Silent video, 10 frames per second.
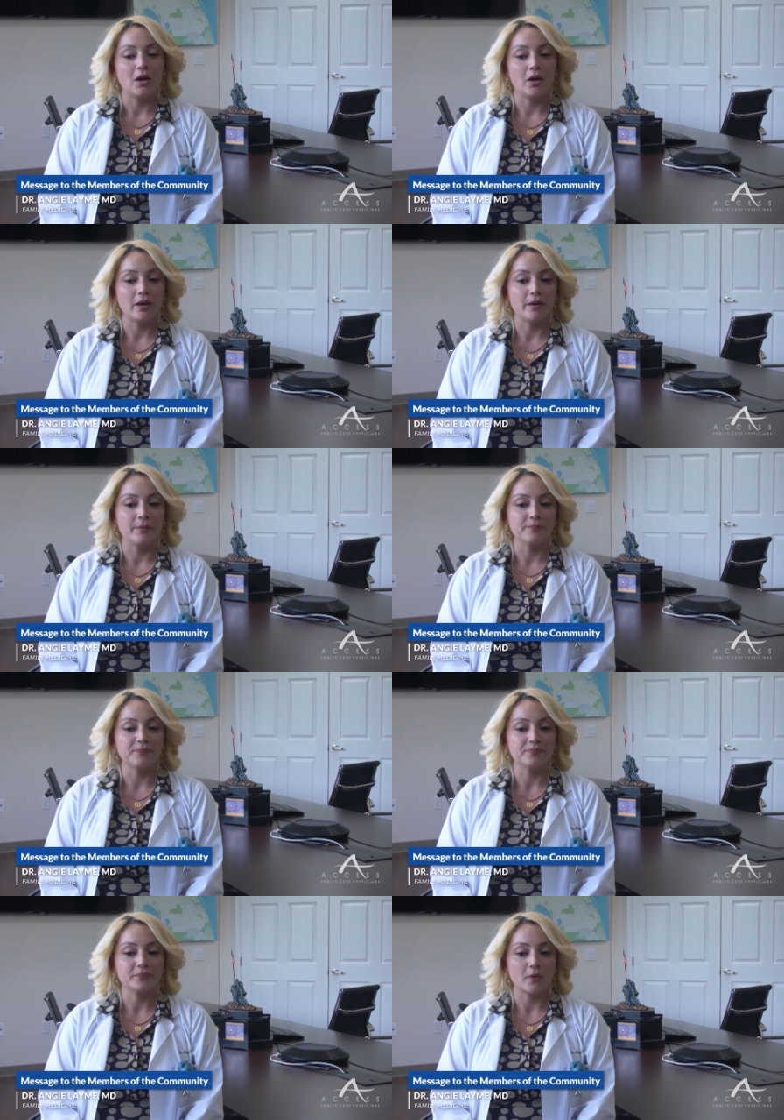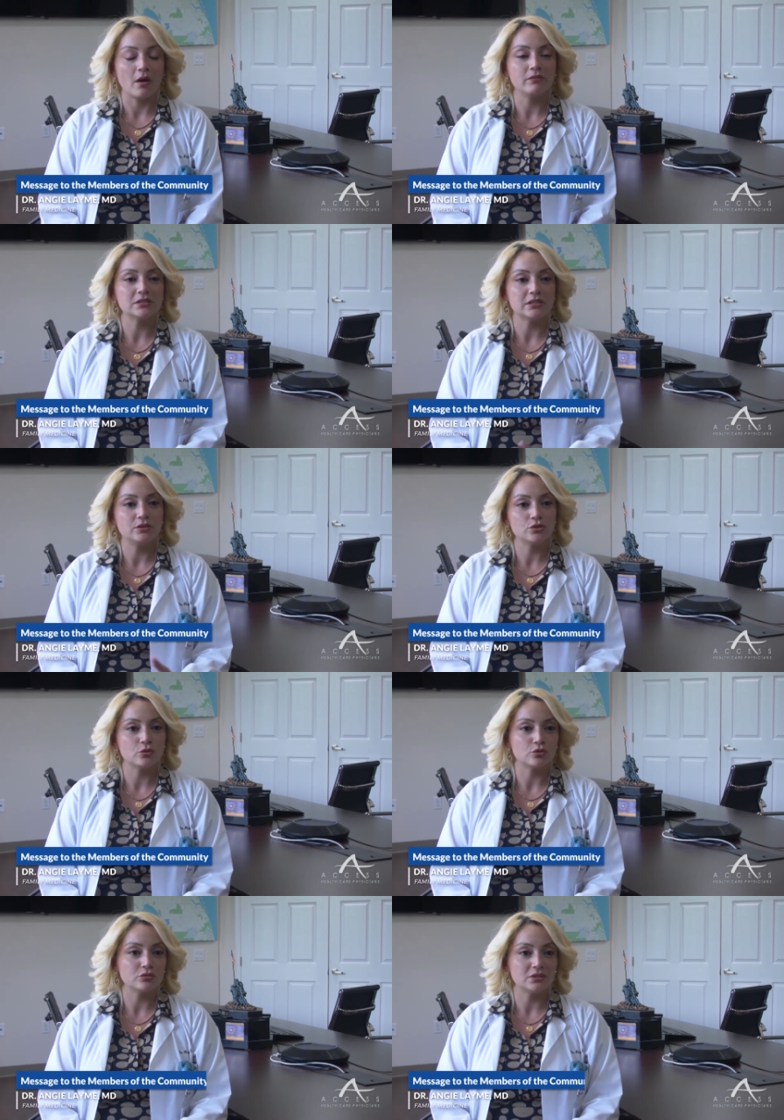Um, obviously, the
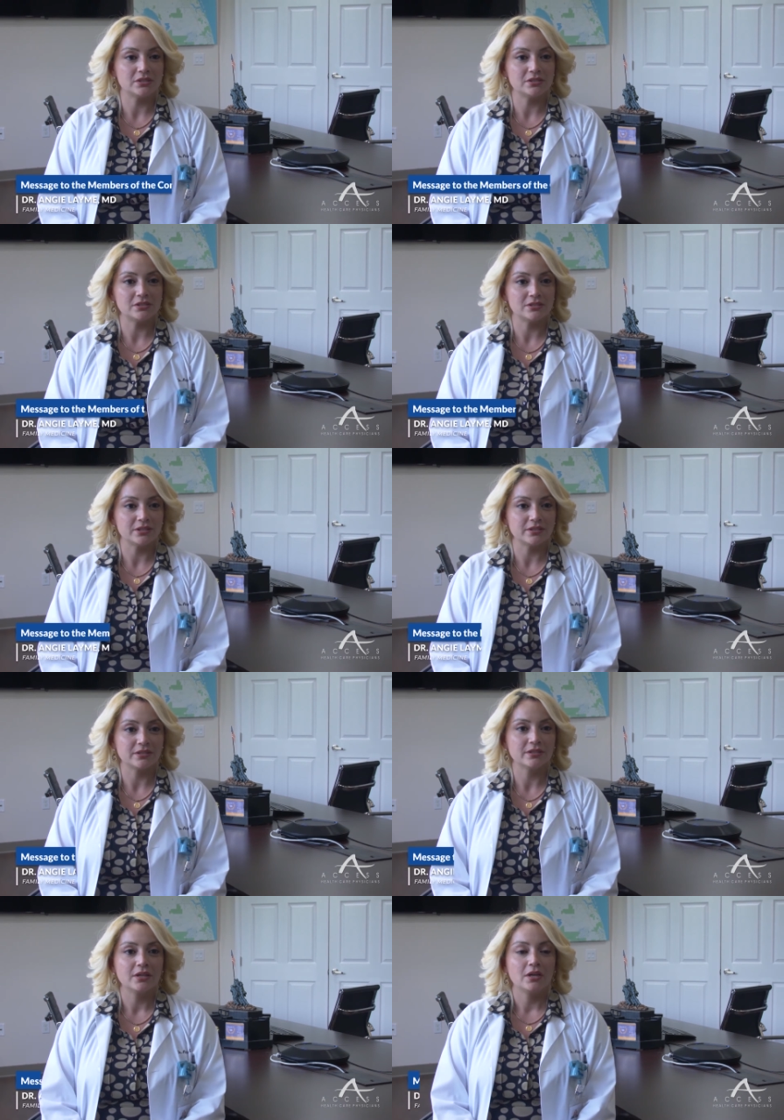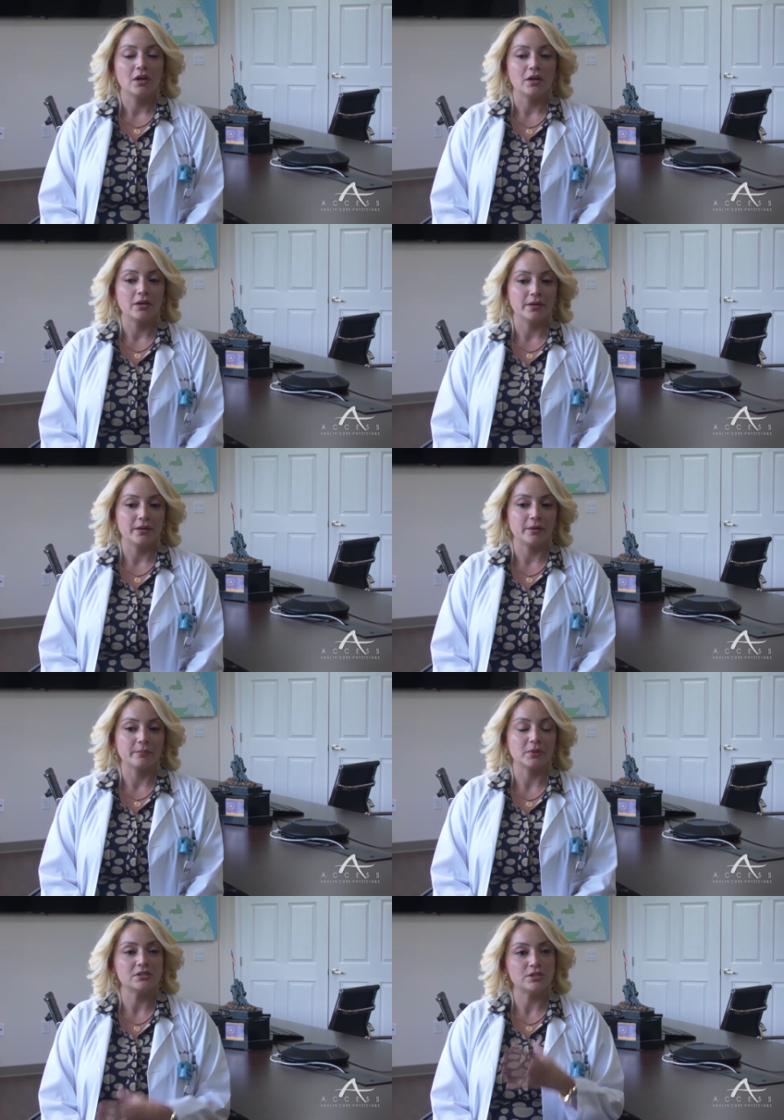social distancing,
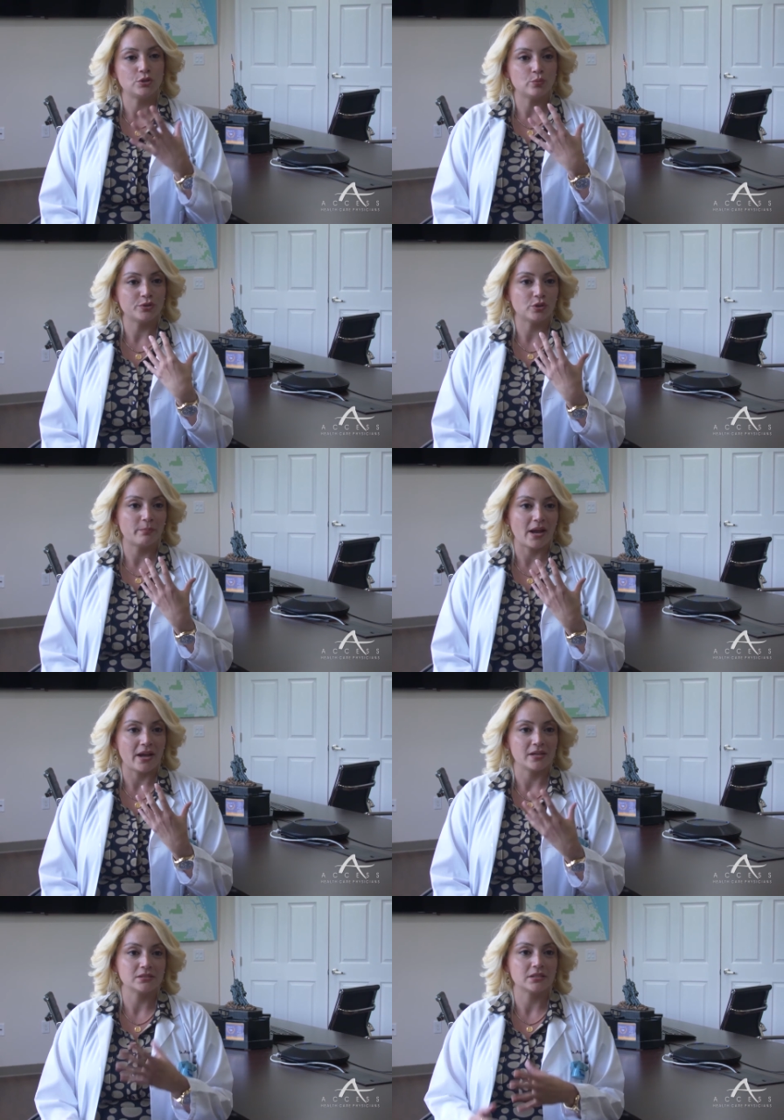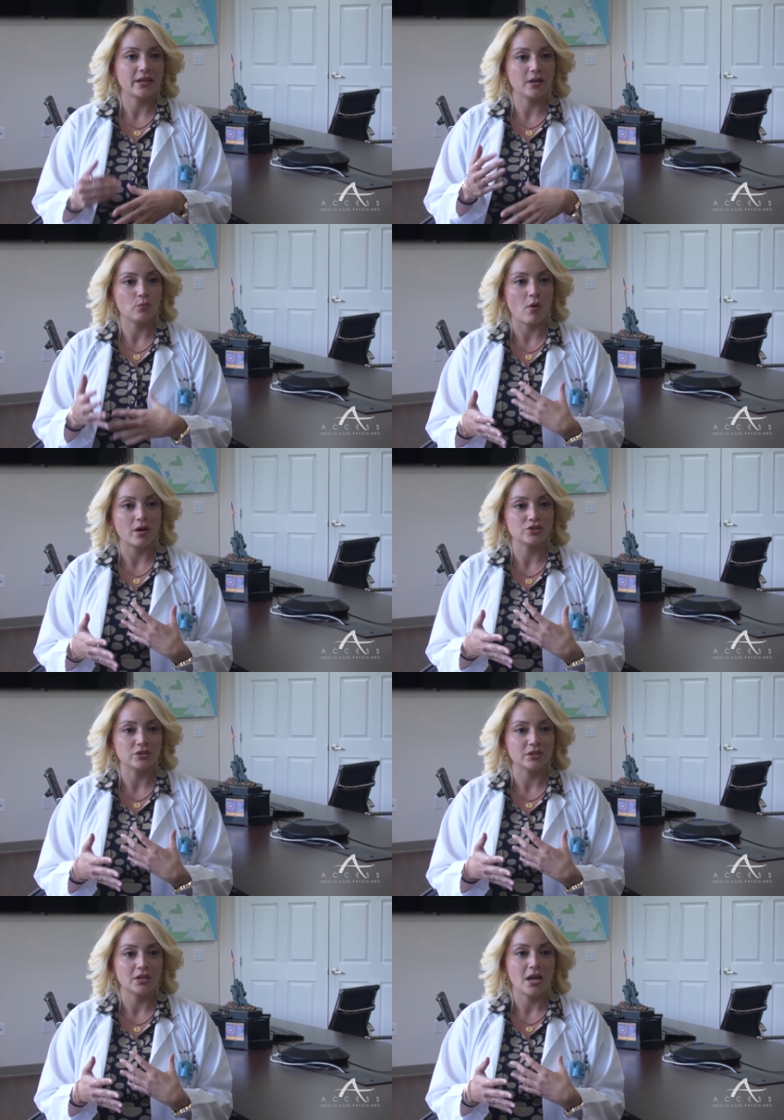um, continue with your mask, hand
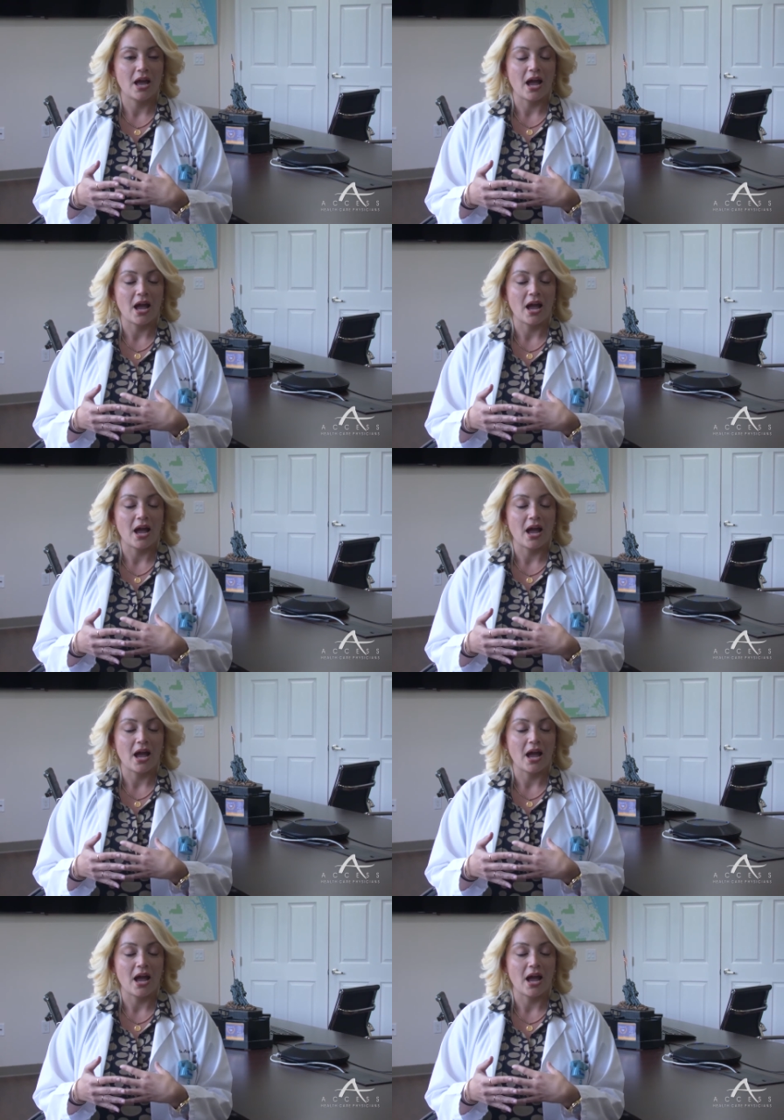washing.